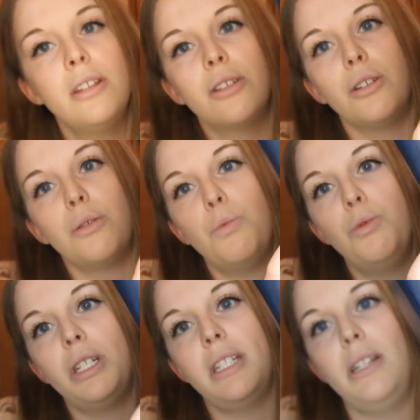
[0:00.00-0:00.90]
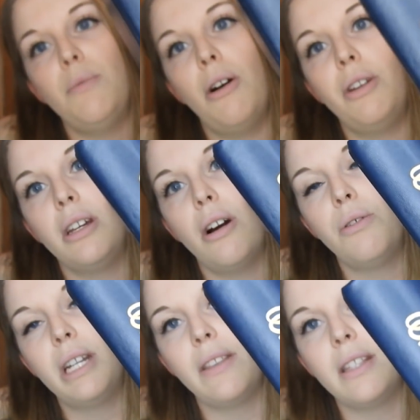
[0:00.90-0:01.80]
It's got Walt Disney World in
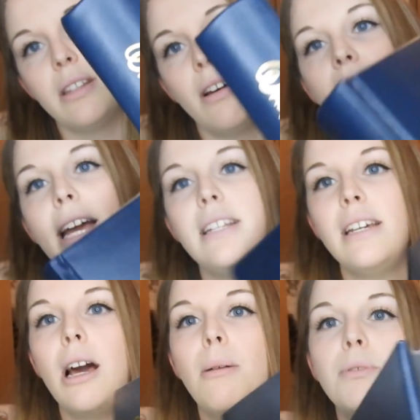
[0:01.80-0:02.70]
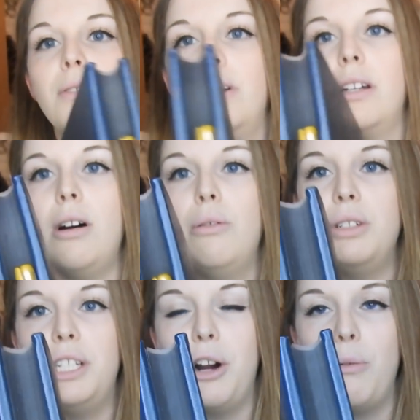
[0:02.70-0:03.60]
gold down the side. It comes with a
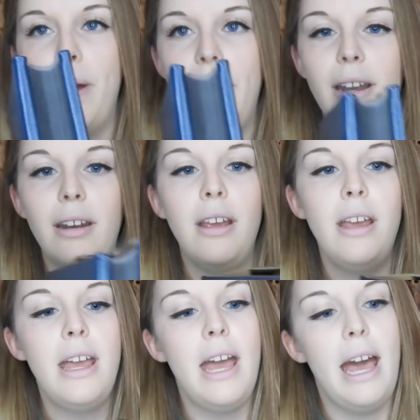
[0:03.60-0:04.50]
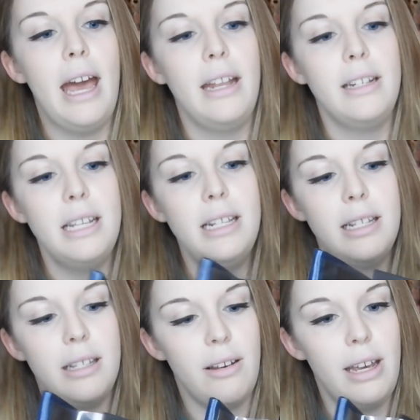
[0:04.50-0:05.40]
gold gel pen, and
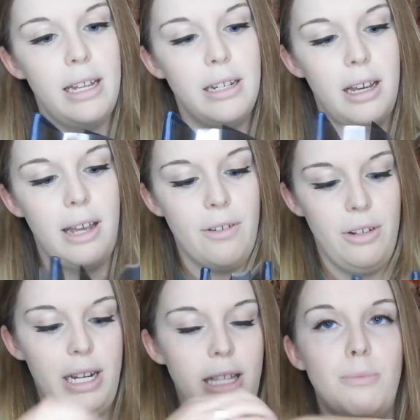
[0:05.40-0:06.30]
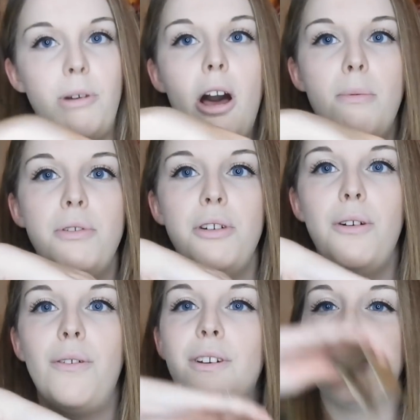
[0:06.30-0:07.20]
inside I've got to take the cardboard
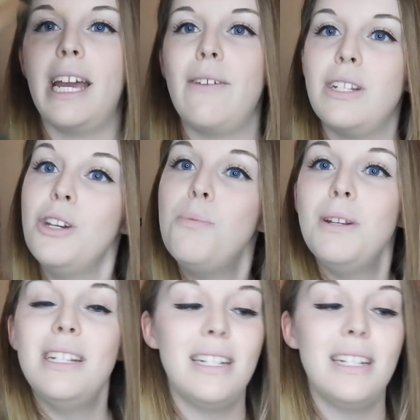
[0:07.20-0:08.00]
off because I haven't opened